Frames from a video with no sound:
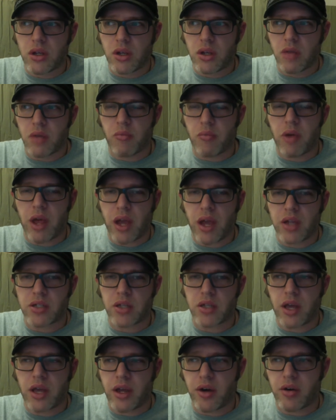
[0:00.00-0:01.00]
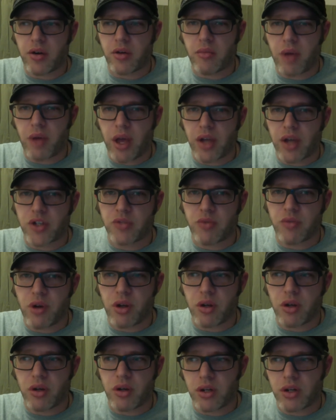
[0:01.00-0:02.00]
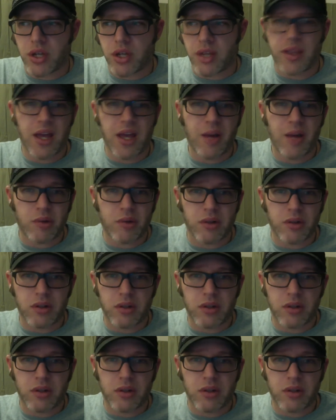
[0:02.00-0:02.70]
and packs lighter and packs smaller, get that one.